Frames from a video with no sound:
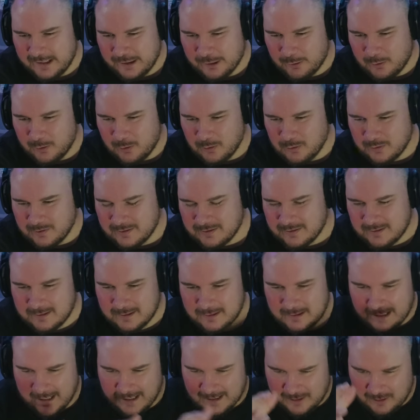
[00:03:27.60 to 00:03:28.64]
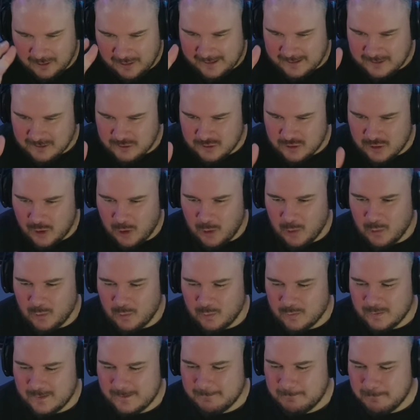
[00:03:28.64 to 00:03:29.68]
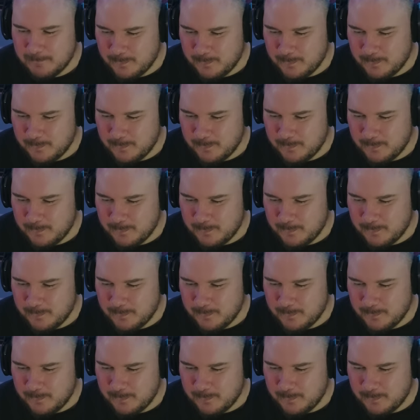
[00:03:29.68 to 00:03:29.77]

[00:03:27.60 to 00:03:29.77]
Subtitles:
own kind of like zone.